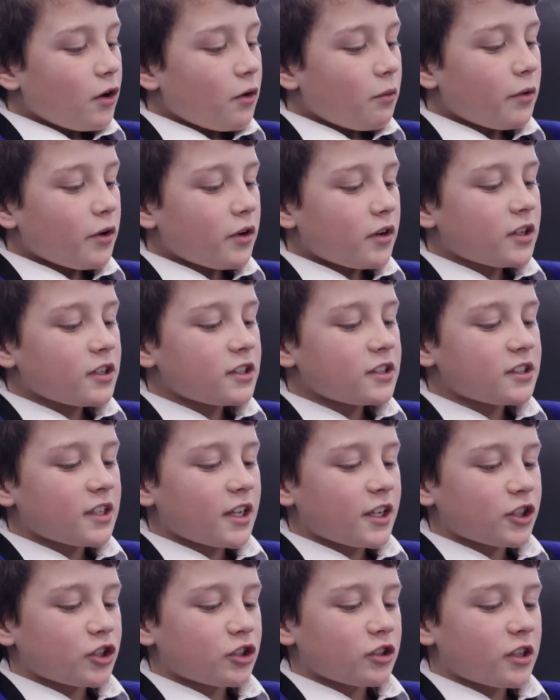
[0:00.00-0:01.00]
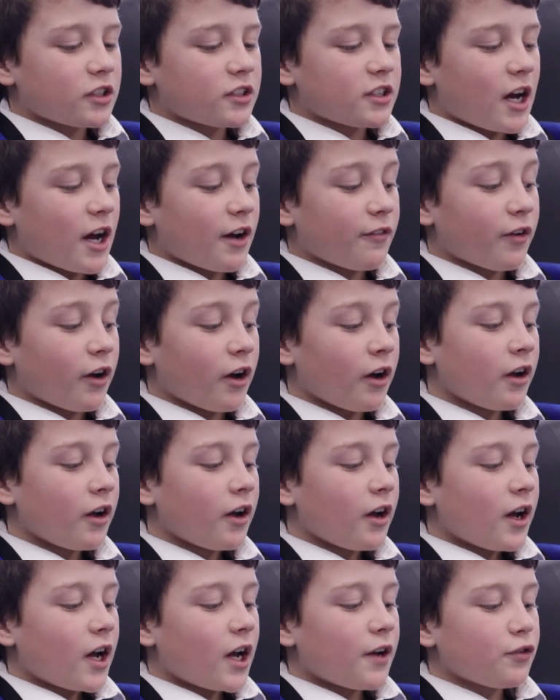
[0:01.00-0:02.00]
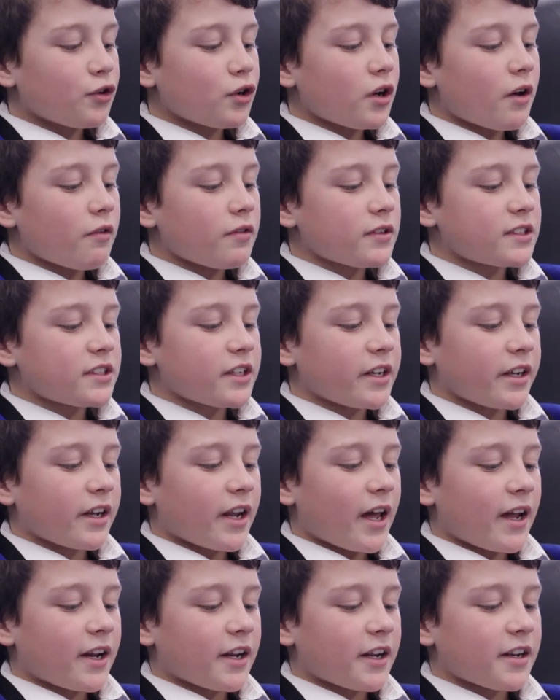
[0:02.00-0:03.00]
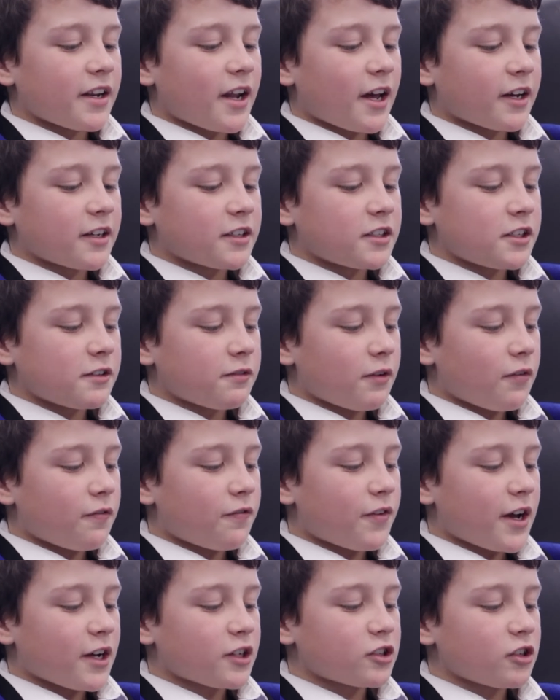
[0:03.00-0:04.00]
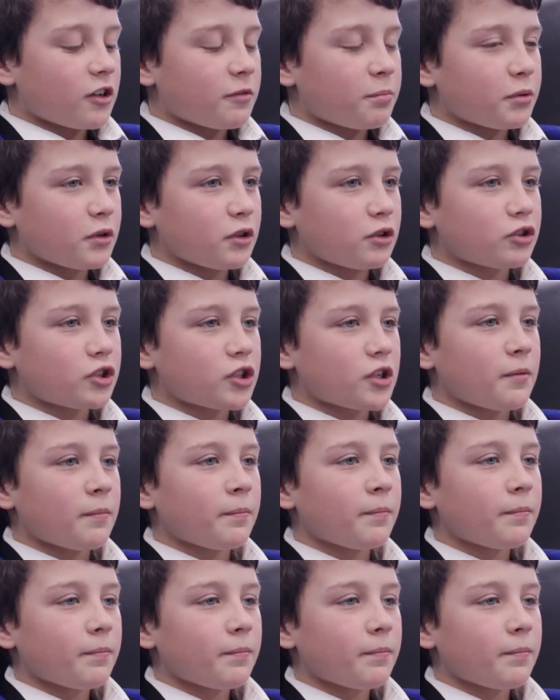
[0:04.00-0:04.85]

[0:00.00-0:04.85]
We understand you're a diver. Have you ever seen any negative effects of pollution?